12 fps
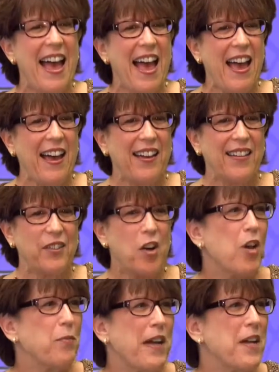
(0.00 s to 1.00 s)
and
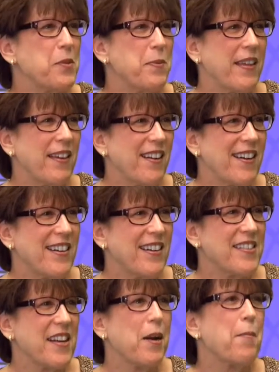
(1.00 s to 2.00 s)
called my husband that night, and I
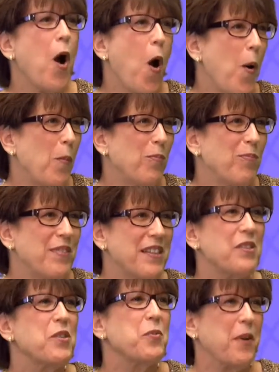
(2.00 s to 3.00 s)
said, I'm home.
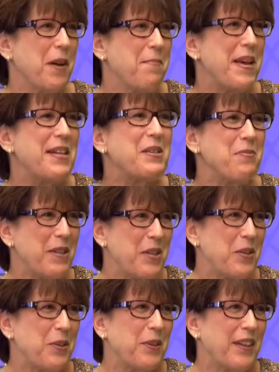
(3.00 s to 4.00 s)
This is what I'm meant to be
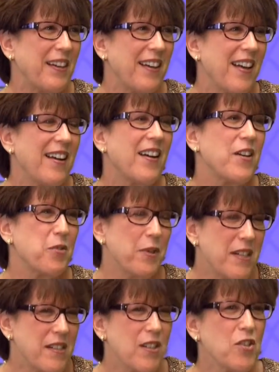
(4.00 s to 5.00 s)
doing. And I
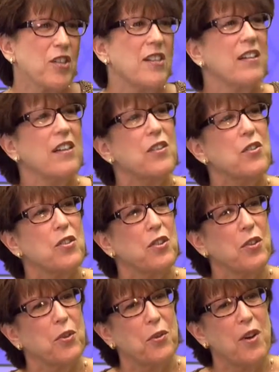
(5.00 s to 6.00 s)
transitioned
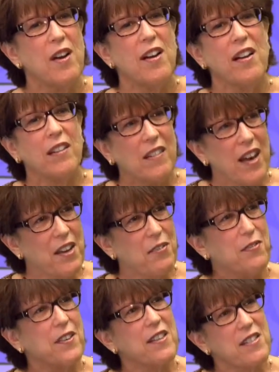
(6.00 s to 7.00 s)
into
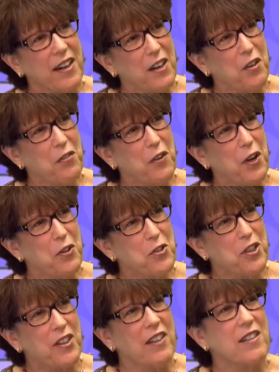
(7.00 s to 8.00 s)
life executive
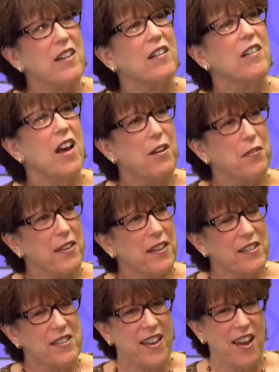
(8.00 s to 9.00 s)
coaching, did a lot of
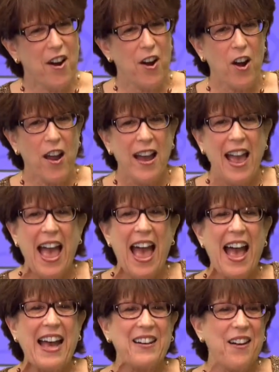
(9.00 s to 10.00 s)
things there,
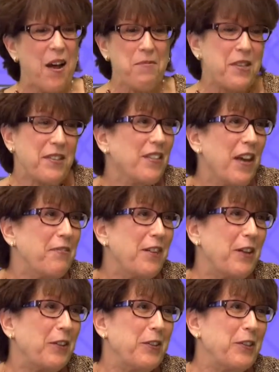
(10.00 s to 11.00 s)
and I'm just a
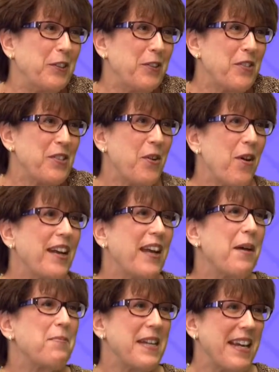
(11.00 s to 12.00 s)
lifelong learner. So I
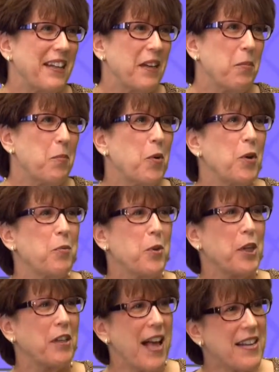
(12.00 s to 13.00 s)
kept taking more and
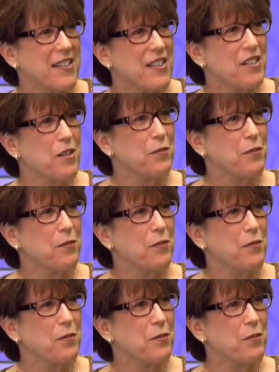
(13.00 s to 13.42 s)
more classes,